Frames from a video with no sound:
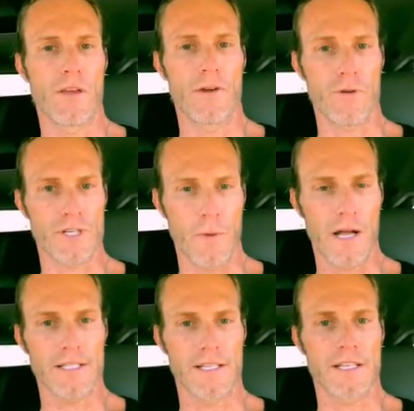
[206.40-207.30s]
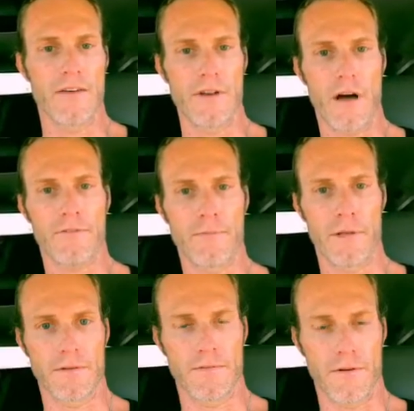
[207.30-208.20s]
response that's given off from
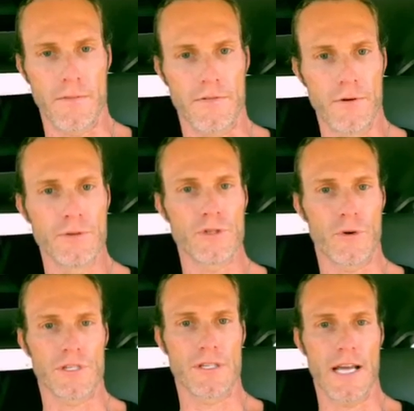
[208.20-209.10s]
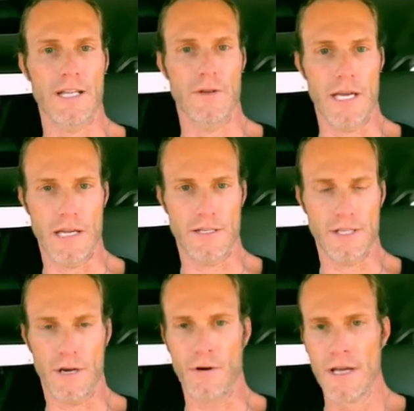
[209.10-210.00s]
the food sources that you eat.
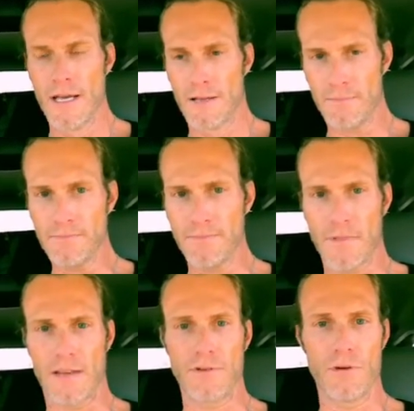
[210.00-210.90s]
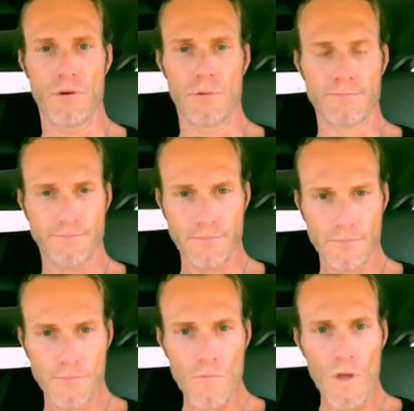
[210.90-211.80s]
So if you
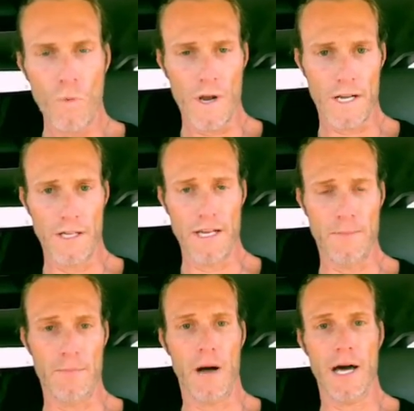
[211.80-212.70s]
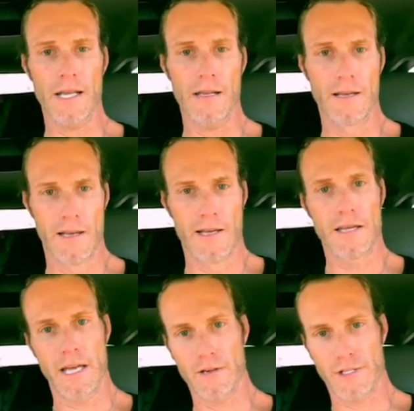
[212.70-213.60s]
want to clean up your body,
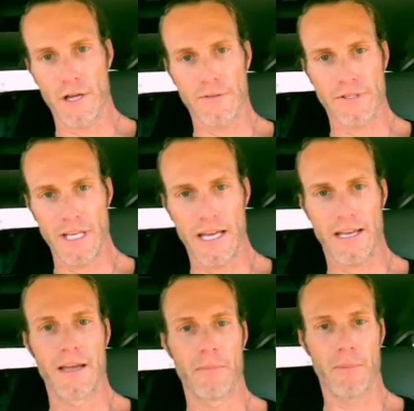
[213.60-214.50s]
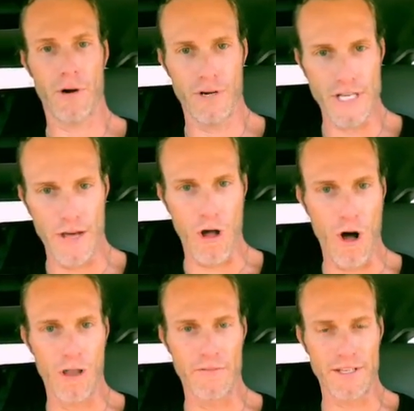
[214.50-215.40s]
get yourself sick, purge out
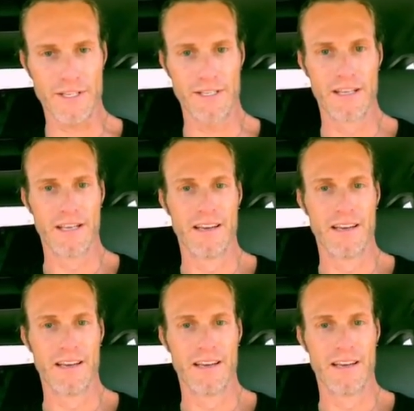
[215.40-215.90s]
all of this